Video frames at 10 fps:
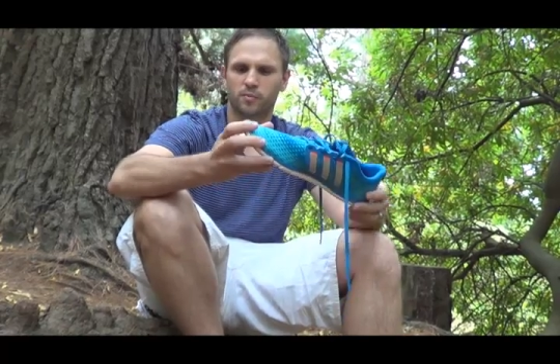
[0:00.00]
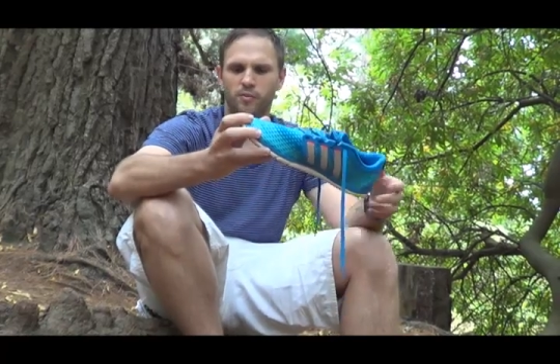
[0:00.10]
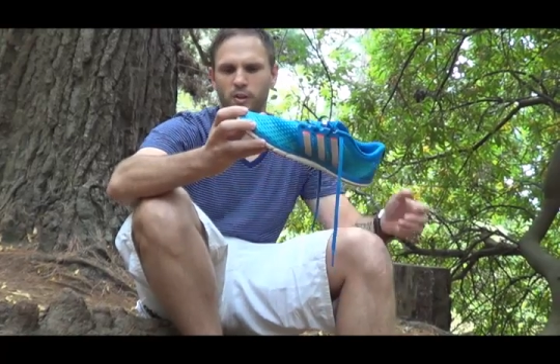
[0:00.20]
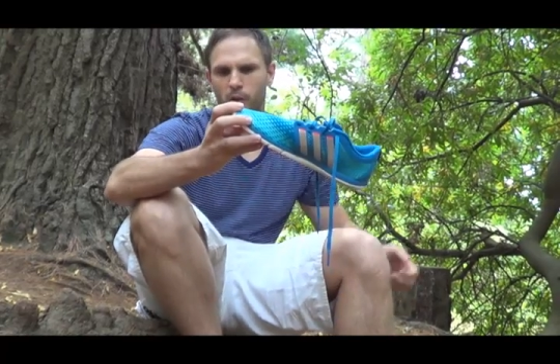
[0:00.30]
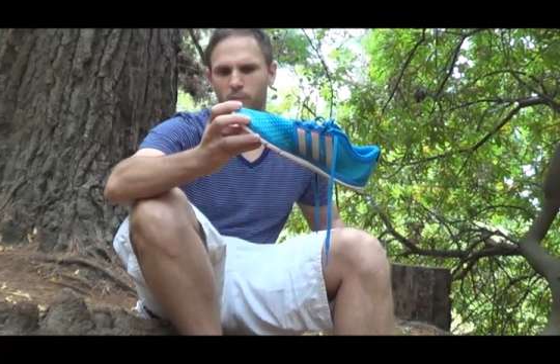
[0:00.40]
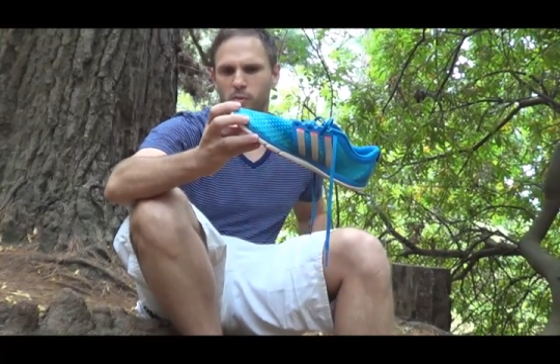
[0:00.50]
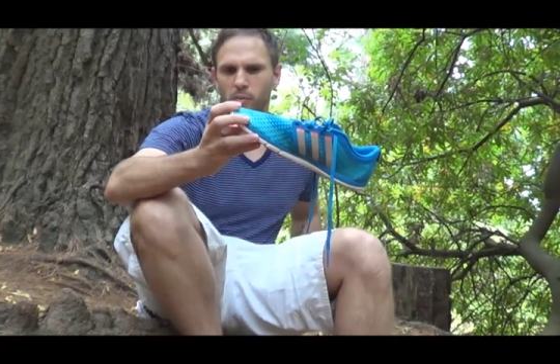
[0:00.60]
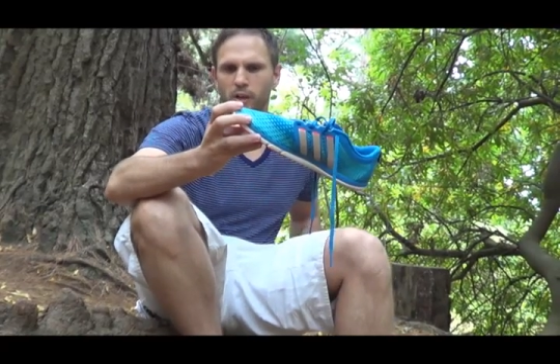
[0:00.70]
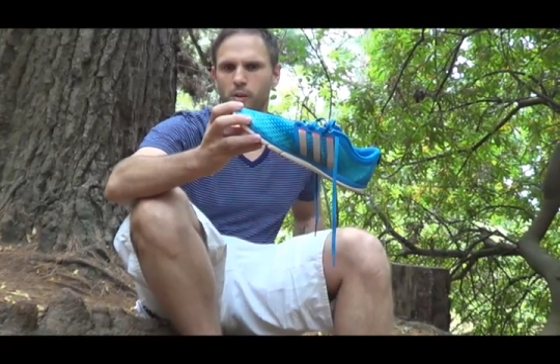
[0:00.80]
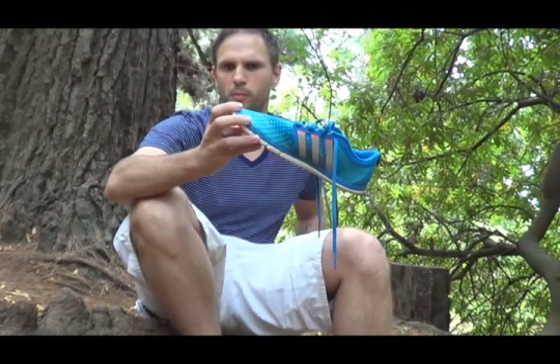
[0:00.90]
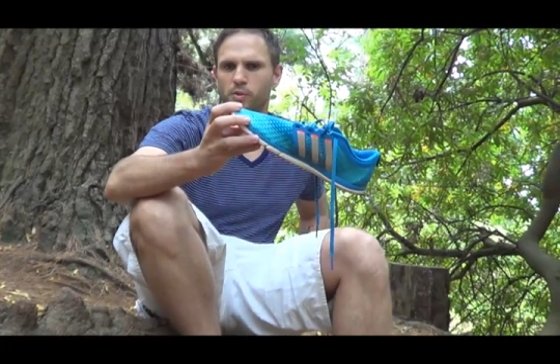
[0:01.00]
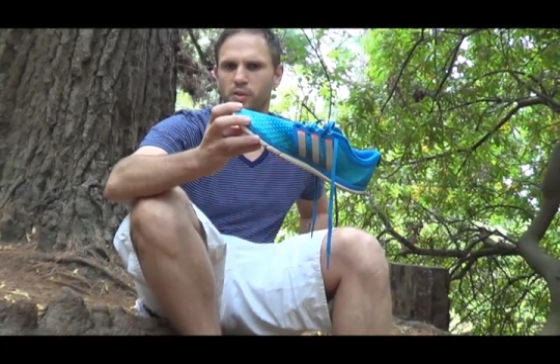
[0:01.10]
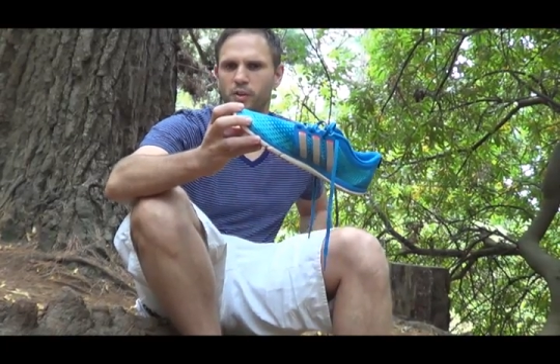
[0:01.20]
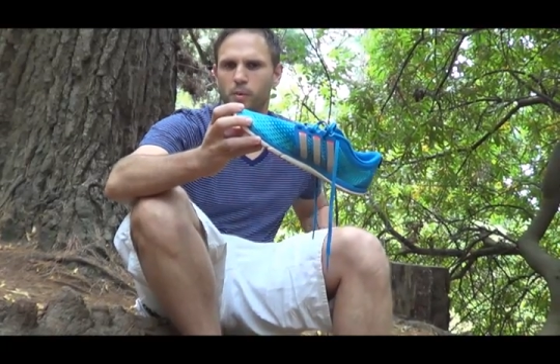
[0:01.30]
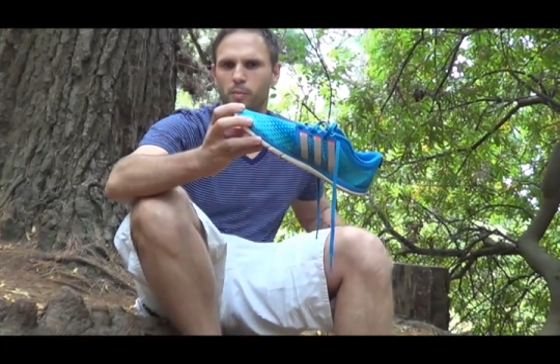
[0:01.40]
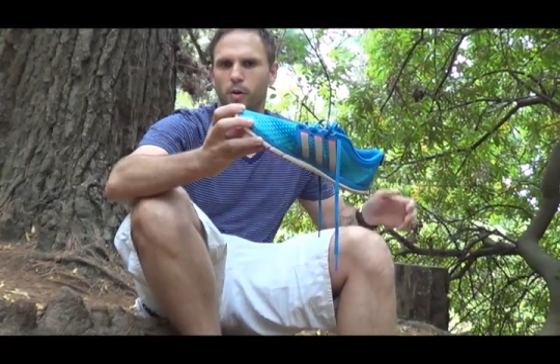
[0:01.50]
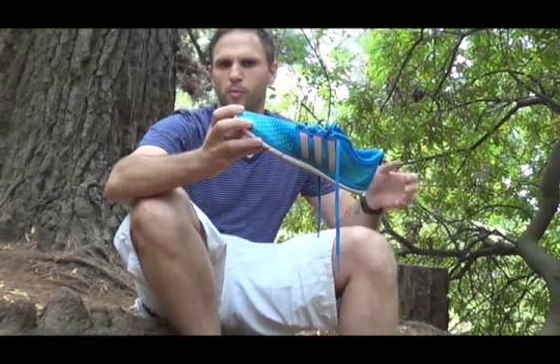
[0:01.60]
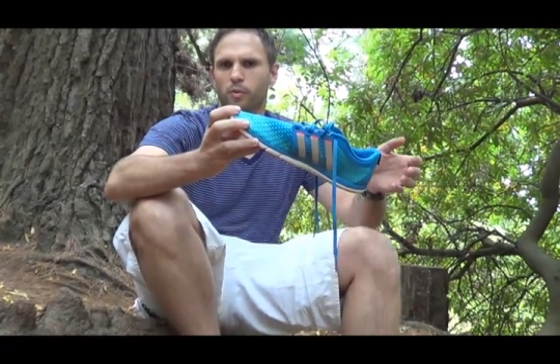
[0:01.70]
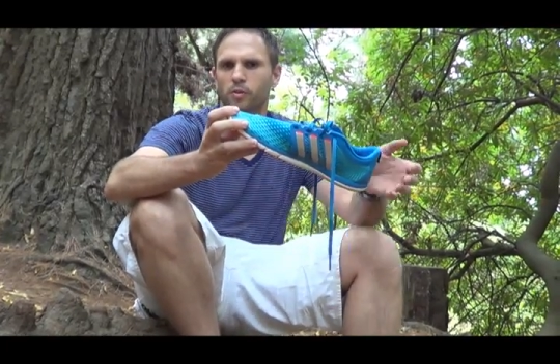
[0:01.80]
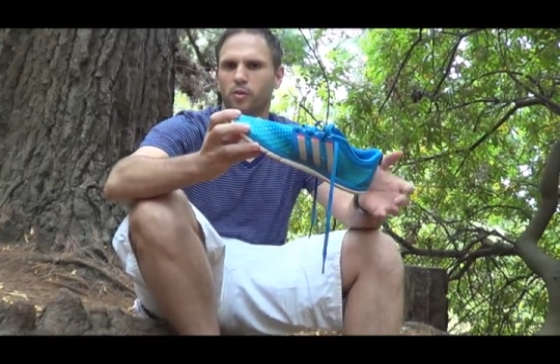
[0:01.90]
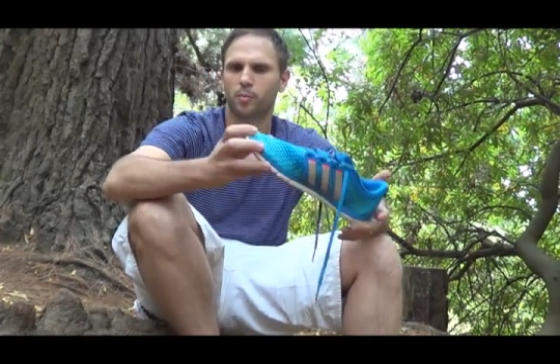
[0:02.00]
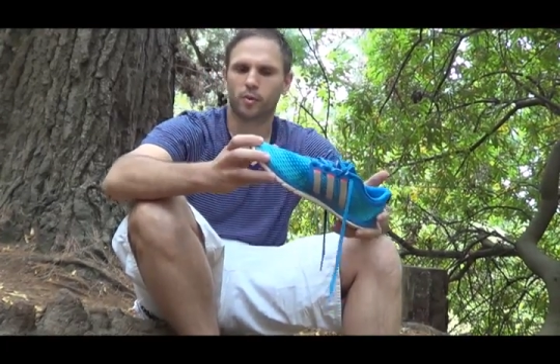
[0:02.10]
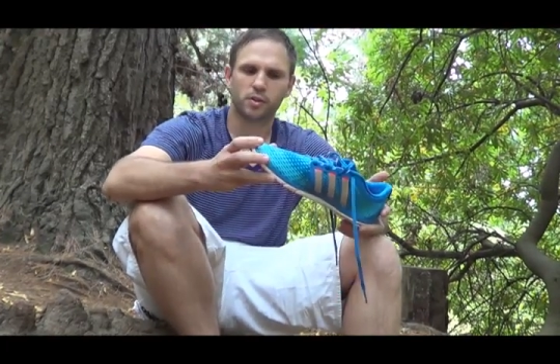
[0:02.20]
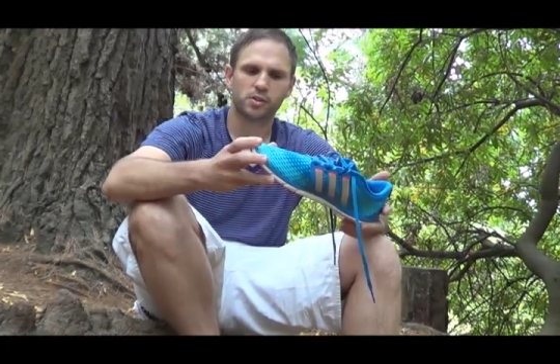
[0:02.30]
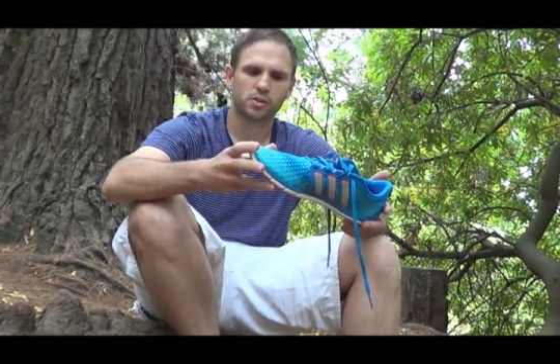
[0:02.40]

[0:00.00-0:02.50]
flare-ups in my hip, which I've had a problem with in the past.